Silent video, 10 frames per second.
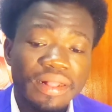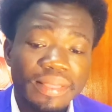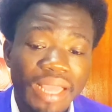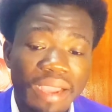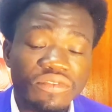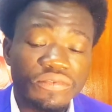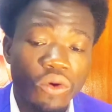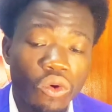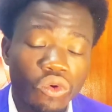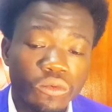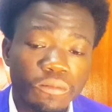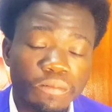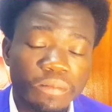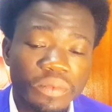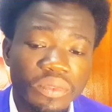times 4.
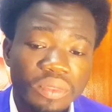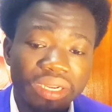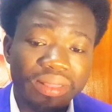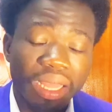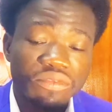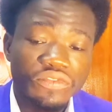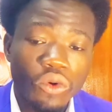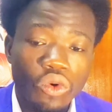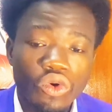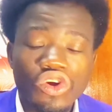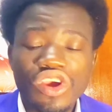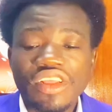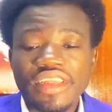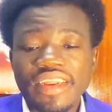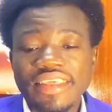3 times 4.
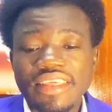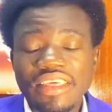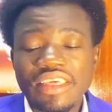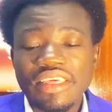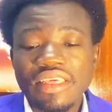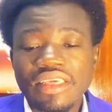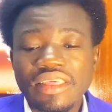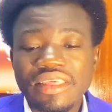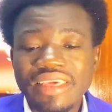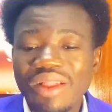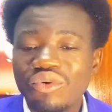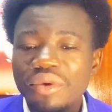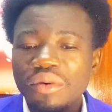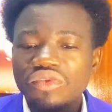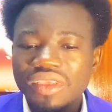Then the child will not be
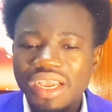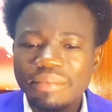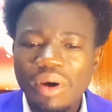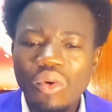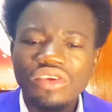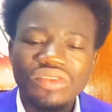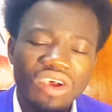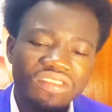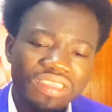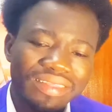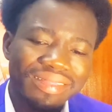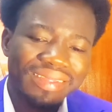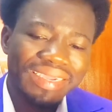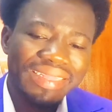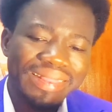able to get it. But when you now say
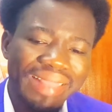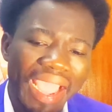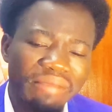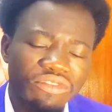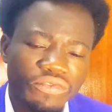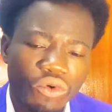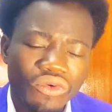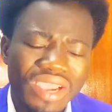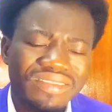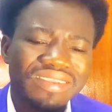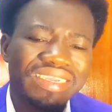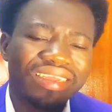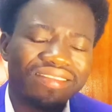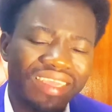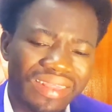3 times 4, write it in
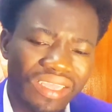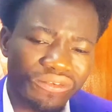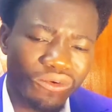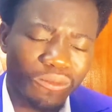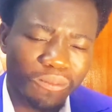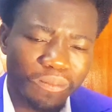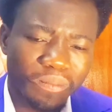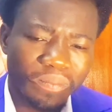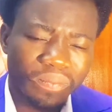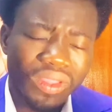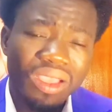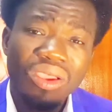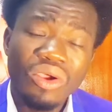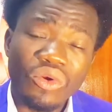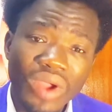the sentence form.
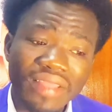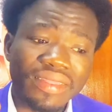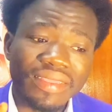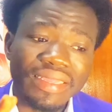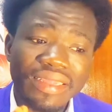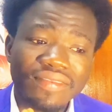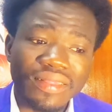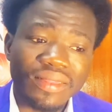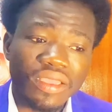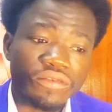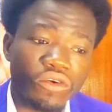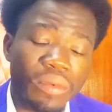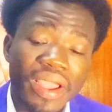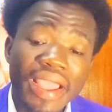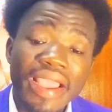Write it in the sentence
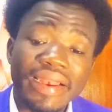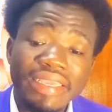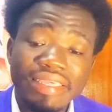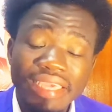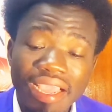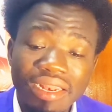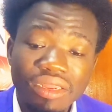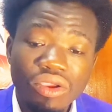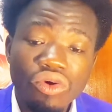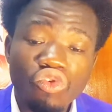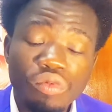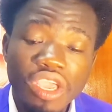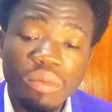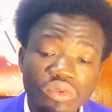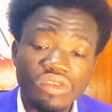form, and the child will be
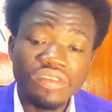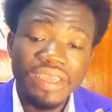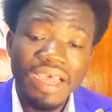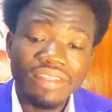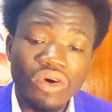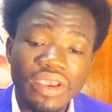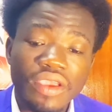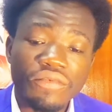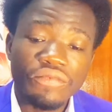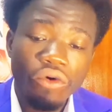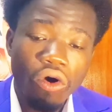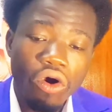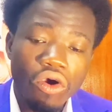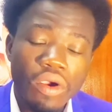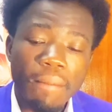able to say that, okay,
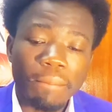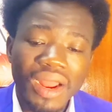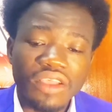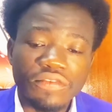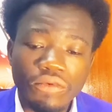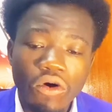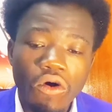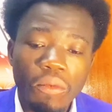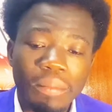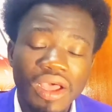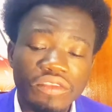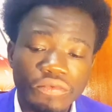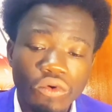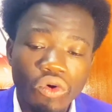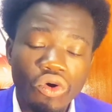4 plus 4 plus
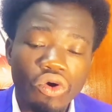4